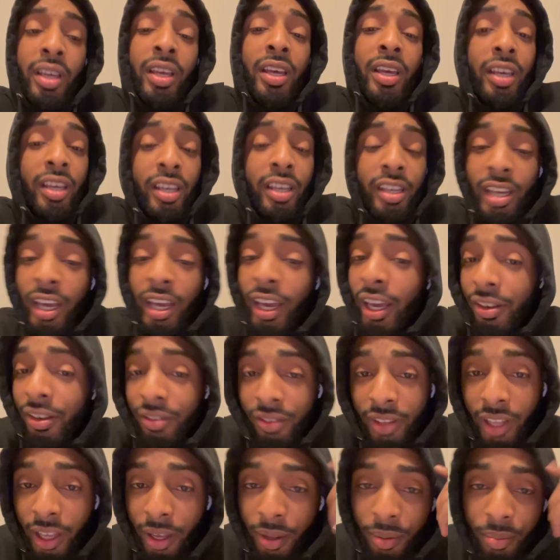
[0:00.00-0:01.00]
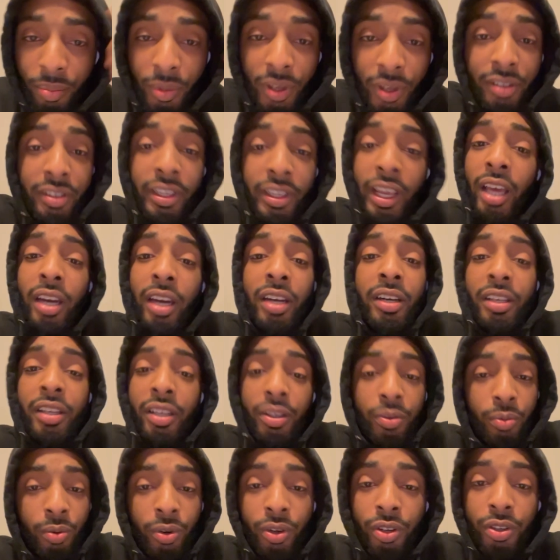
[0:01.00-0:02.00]
He has that mentality
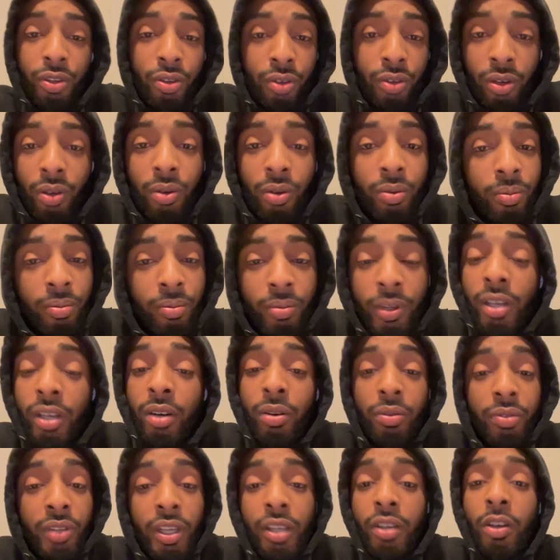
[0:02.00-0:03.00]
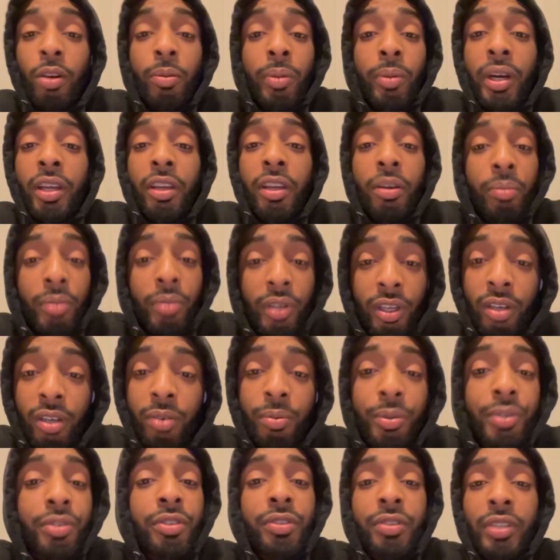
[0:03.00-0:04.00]
where, you know, he don't think nobody can beat him,
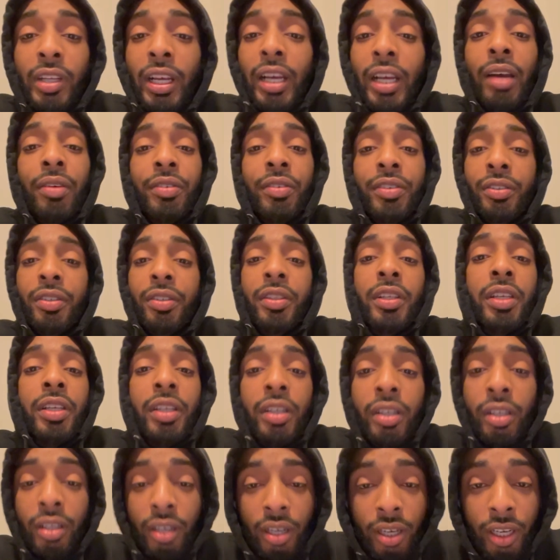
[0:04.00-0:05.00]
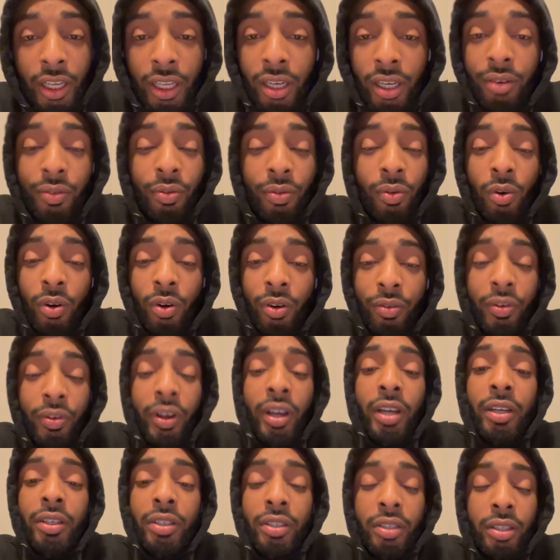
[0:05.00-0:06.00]
which is obviously needed for a
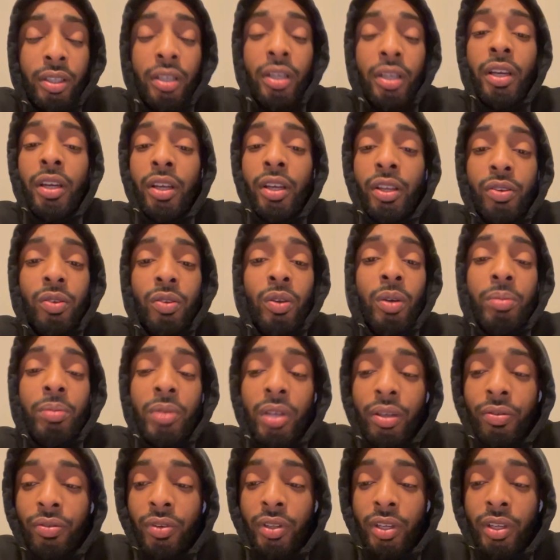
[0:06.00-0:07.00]
fighter. So I'm definitely